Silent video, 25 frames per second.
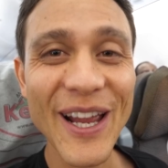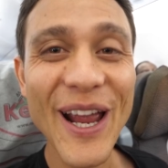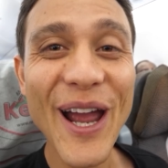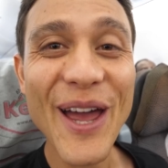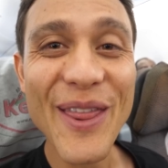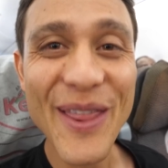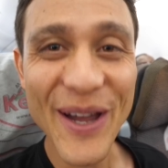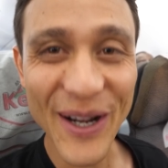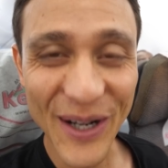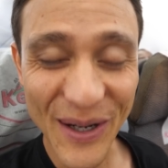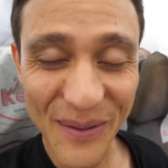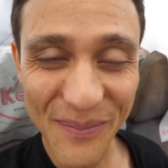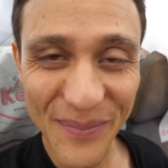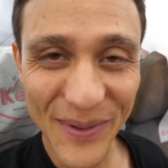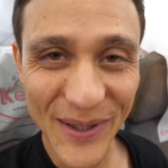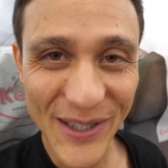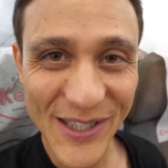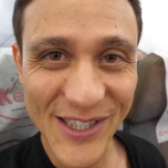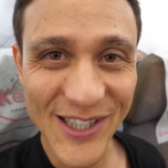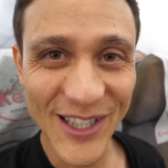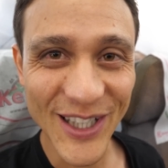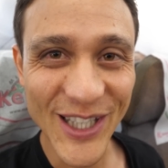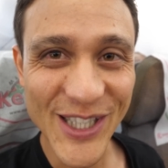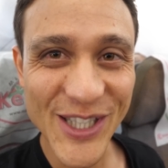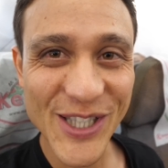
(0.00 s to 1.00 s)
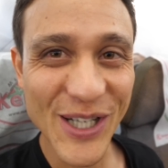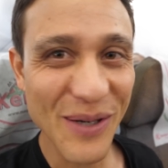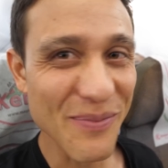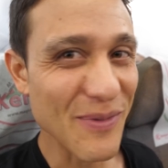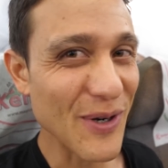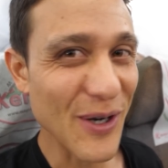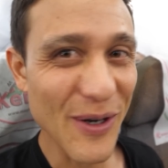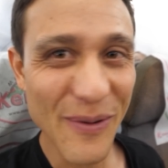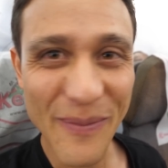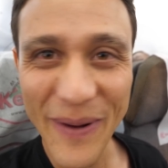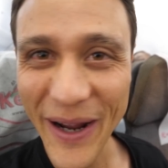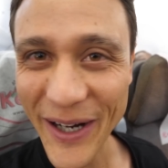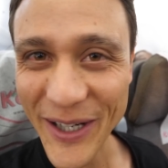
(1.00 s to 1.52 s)
And that completes lunch. I'm
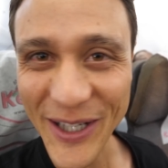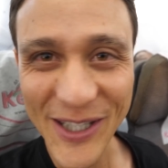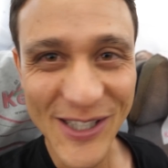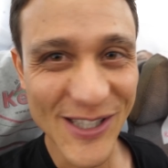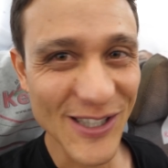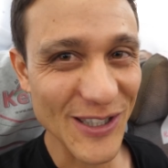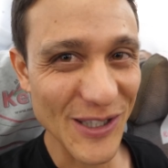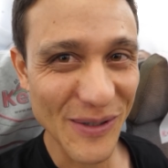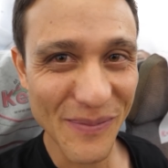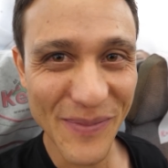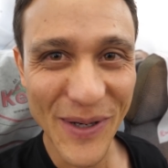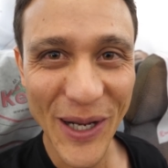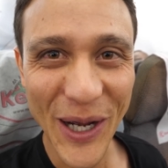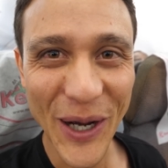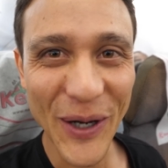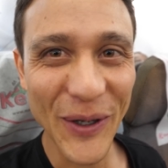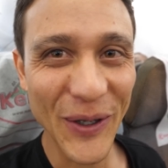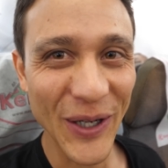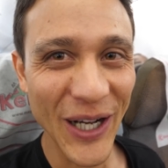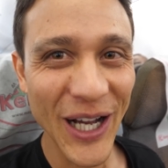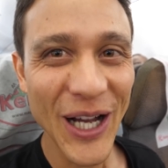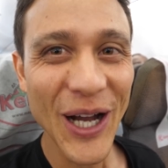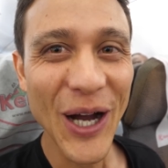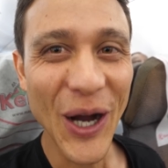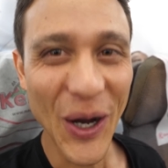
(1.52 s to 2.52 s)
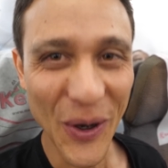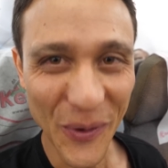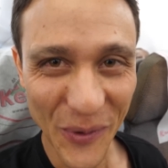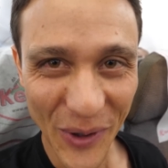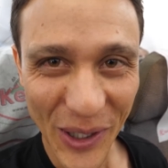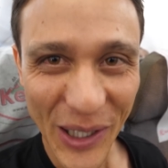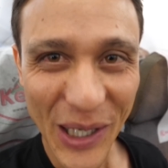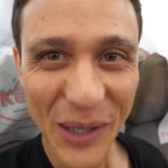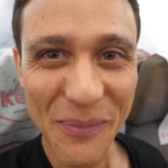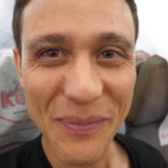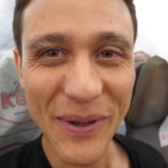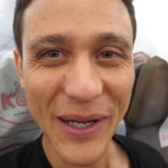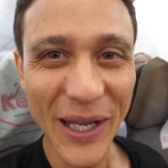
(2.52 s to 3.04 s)
going back to sleep now. I'll
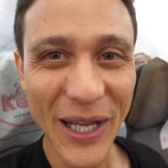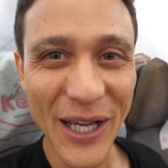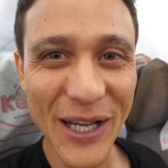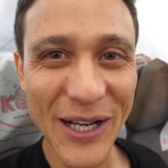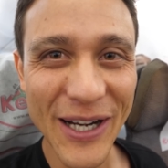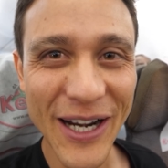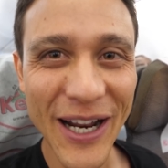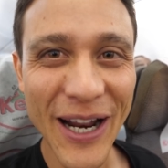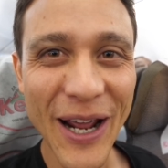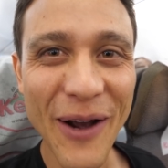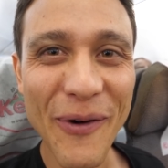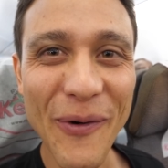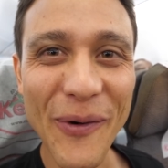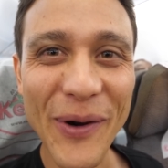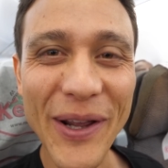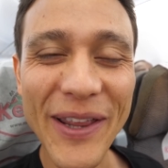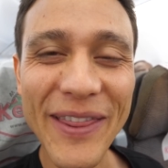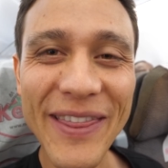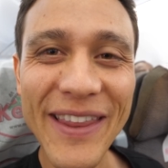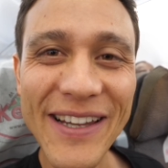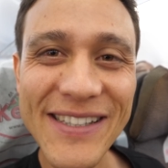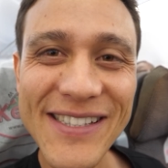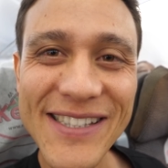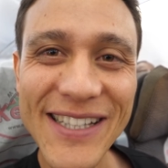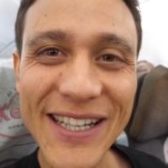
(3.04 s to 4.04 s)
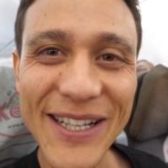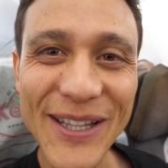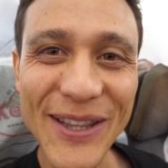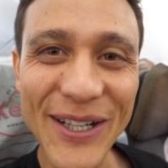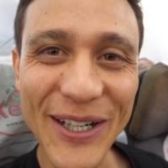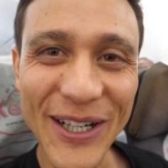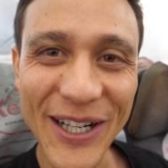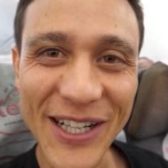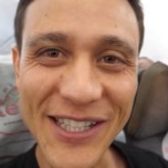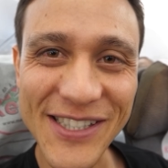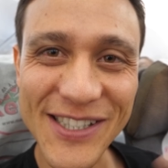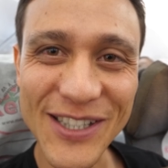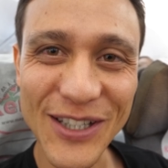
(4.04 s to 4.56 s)
wake up again when they said
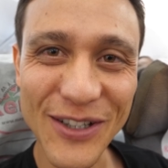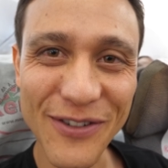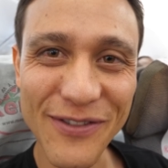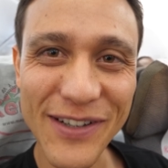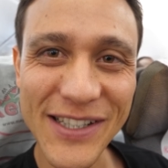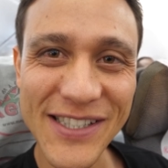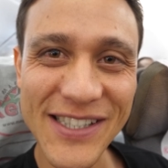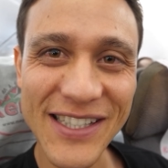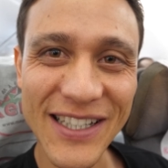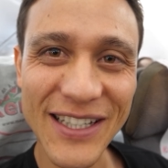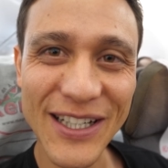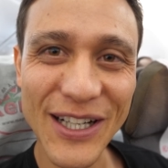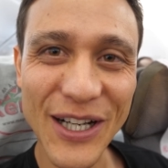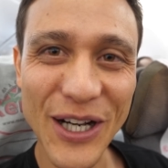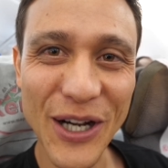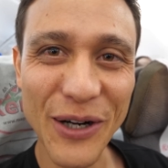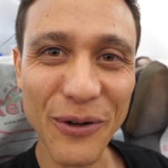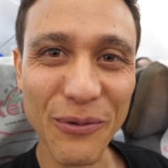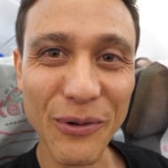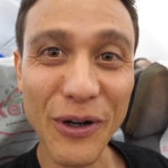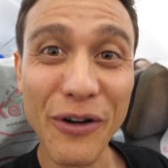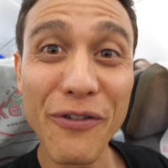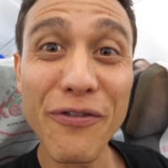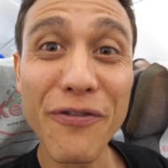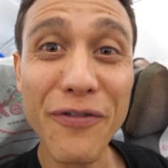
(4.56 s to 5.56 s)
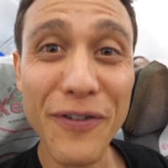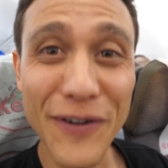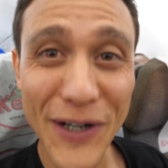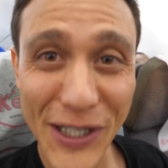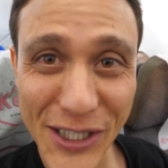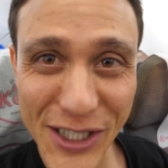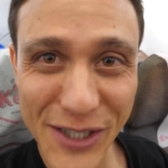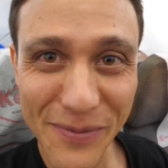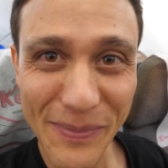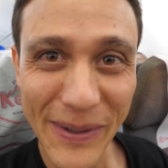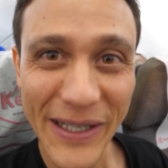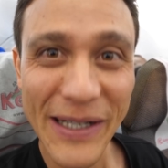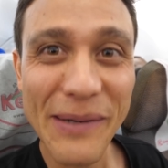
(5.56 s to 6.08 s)
they're gonna serve us a, a
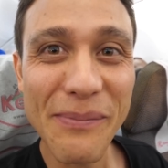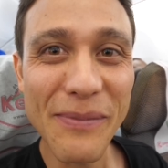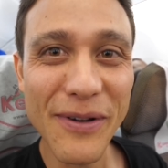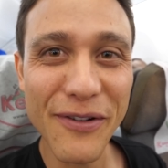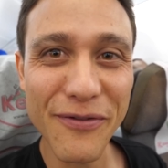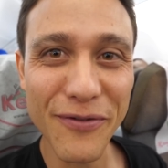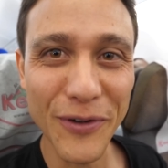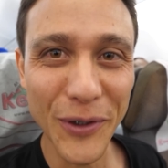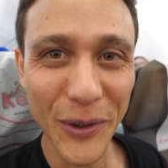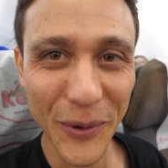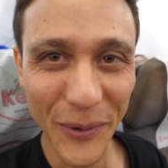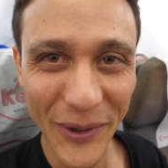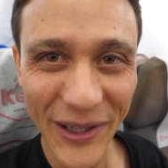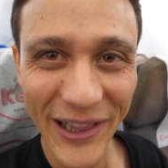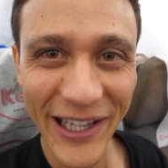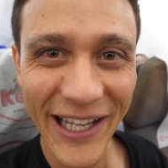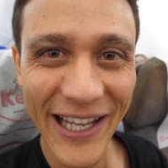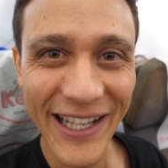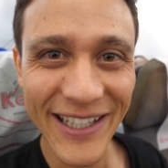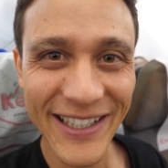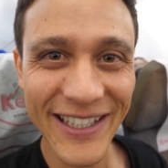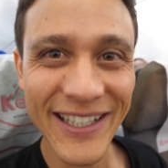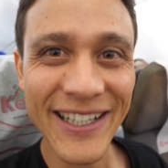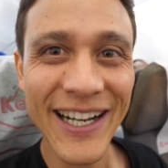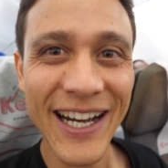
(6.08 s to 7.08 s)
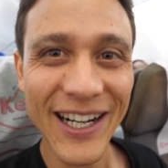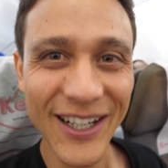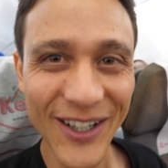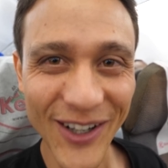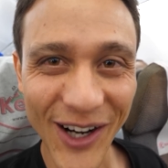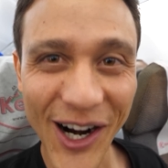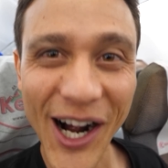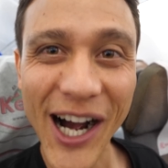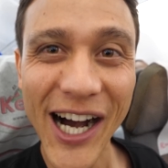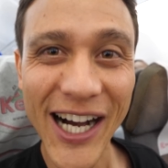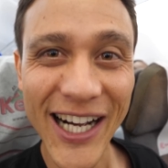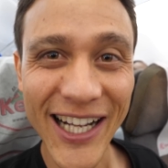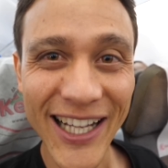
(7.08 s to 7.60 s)
refreshment before we land in
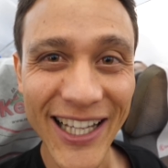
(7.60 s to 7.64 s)
Accra.